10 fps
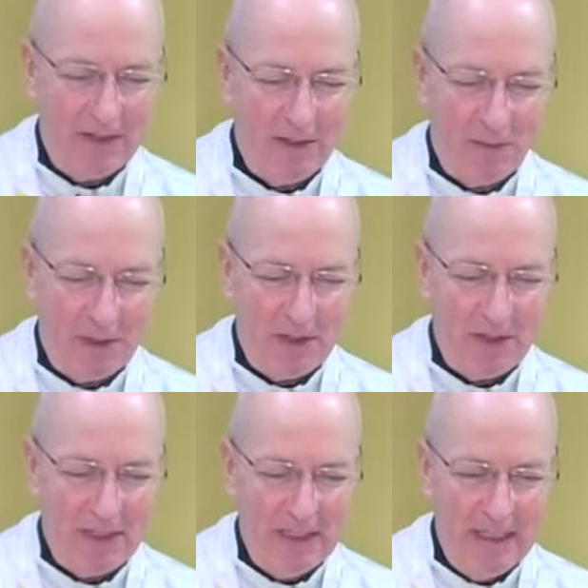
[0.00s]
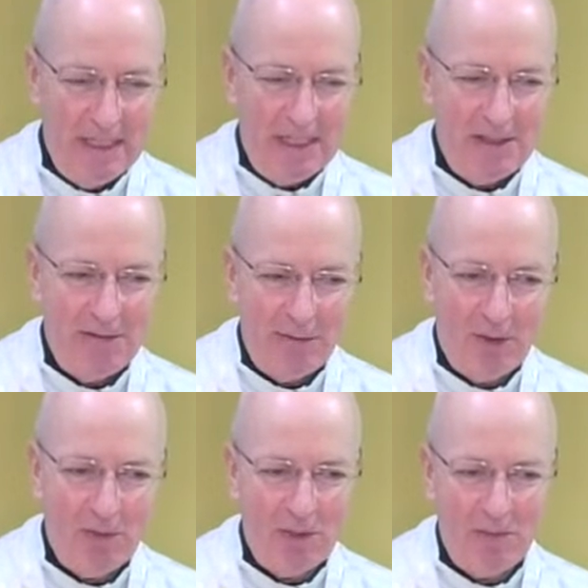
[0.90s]
and his mercy, to
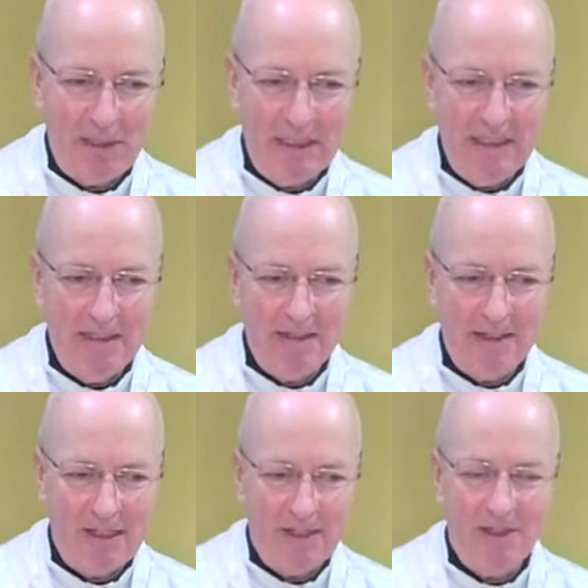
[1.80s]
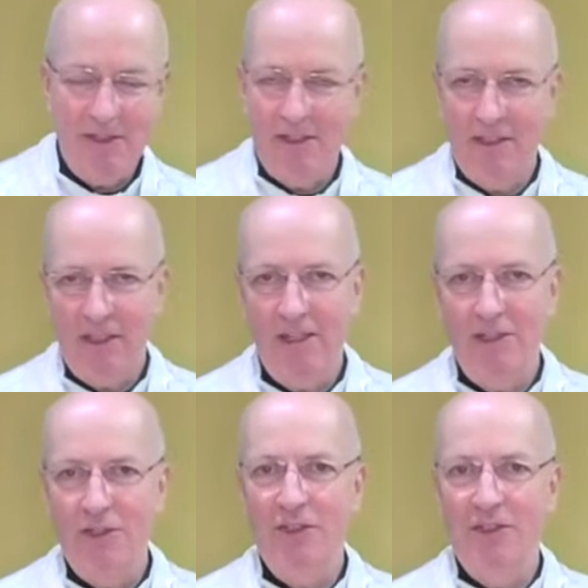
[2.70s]
form our minds and our hearts and our
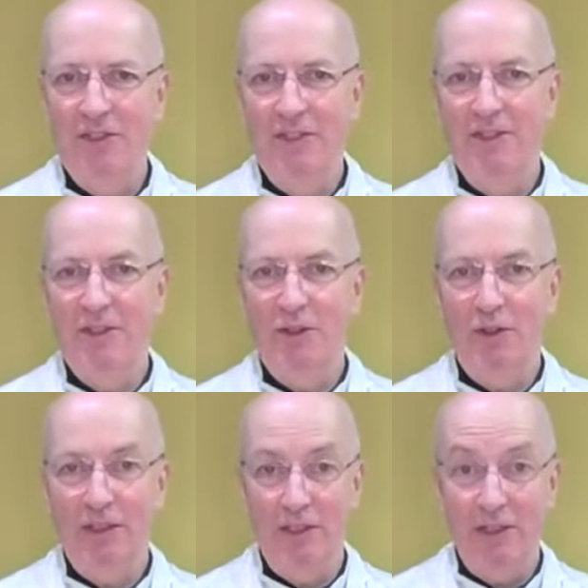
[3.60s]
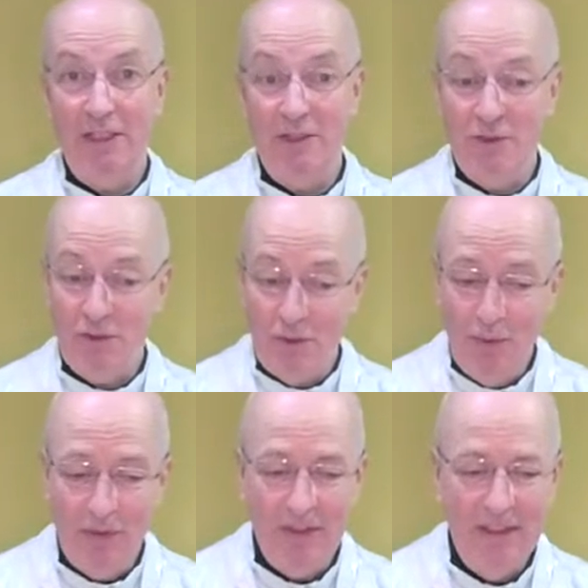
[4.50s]
consciences according to his
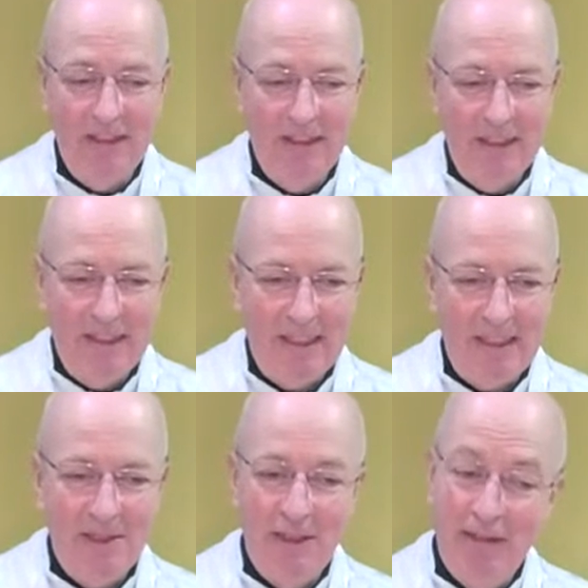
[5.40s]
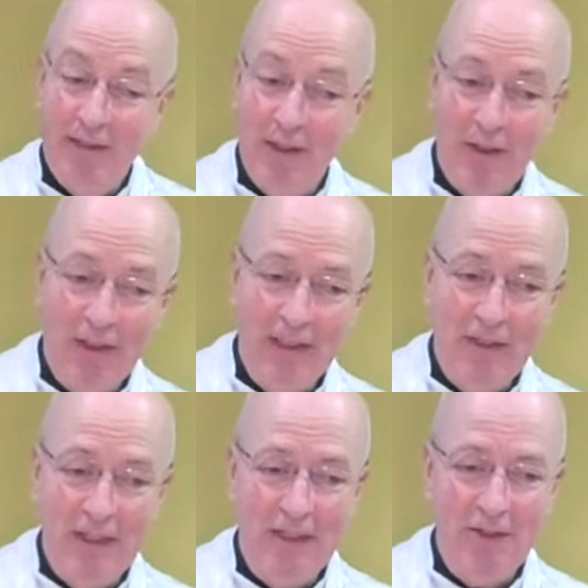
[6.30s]
truth, and then to live according
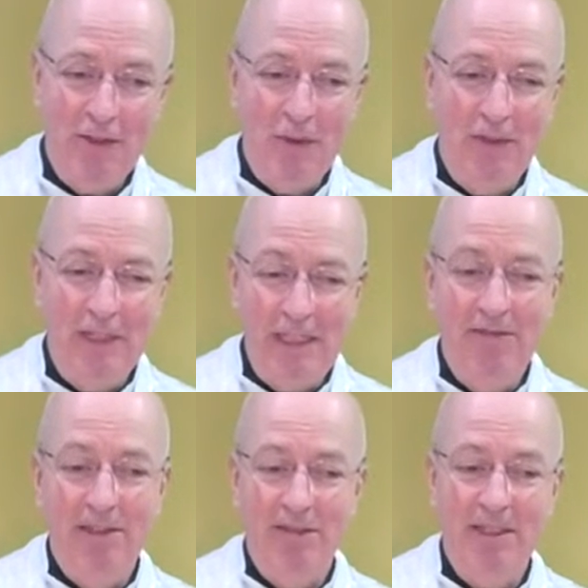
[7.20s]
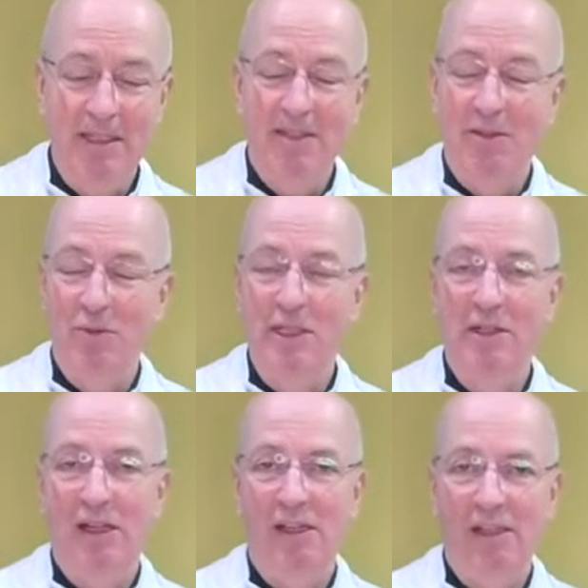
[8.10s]
to that truth, even if it is that
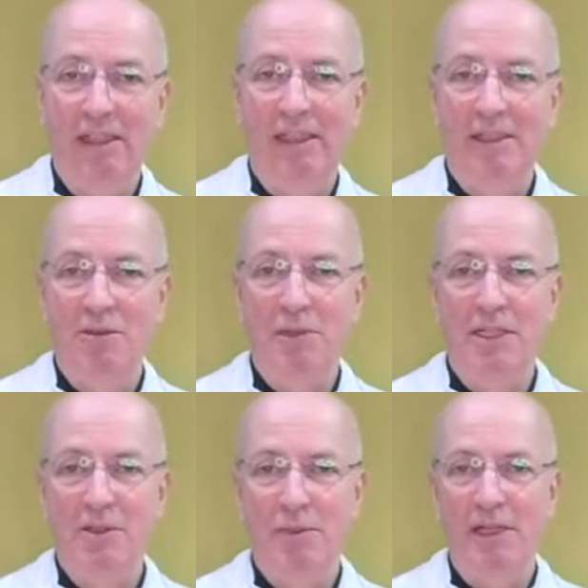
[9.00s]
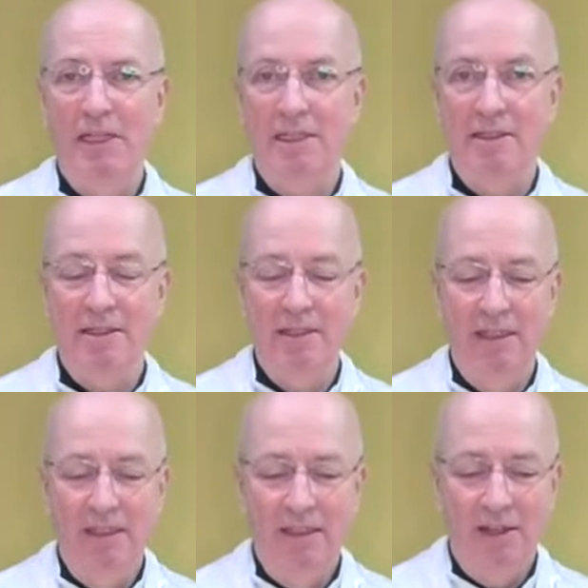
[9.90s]
we are likely to be despised
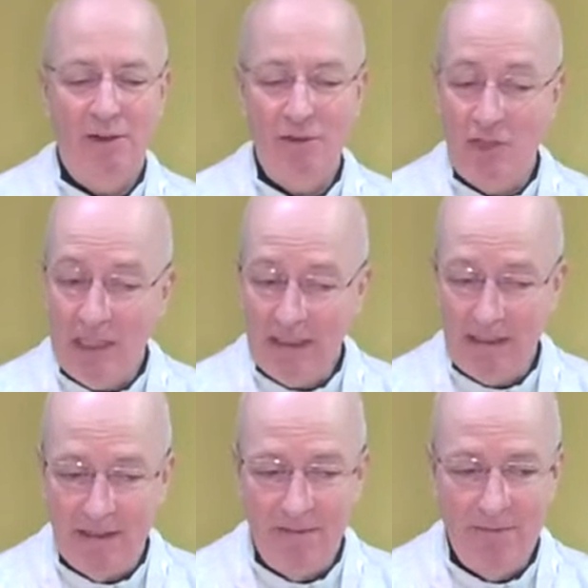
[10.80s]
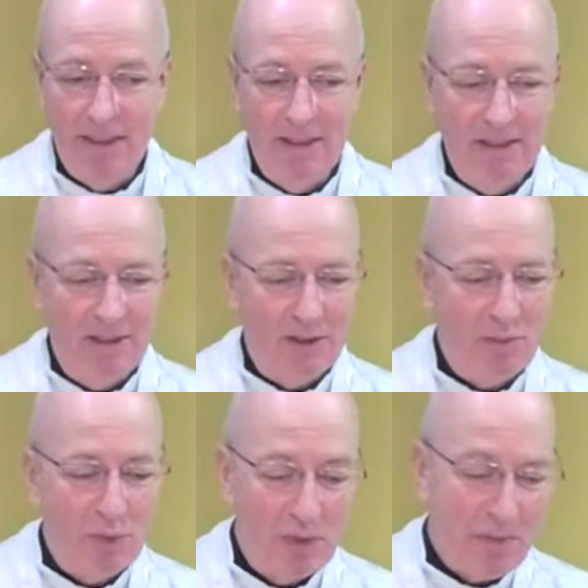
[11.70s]
or rejected or
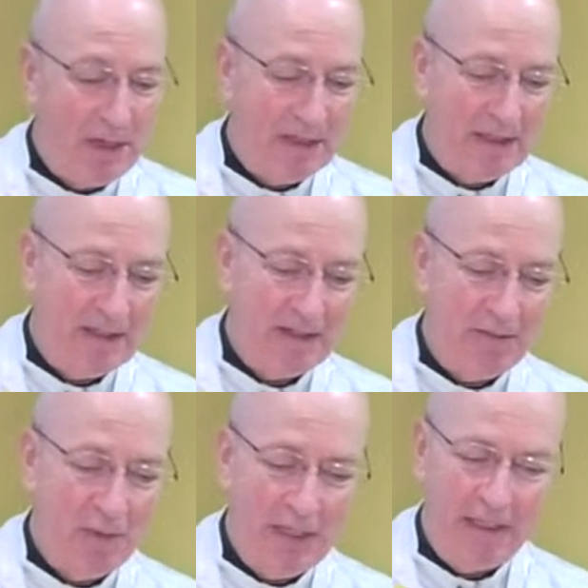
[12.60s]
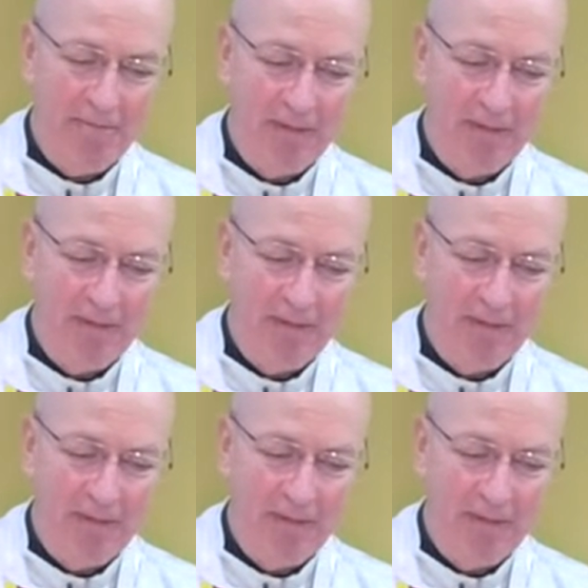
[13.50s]
put upon in some way.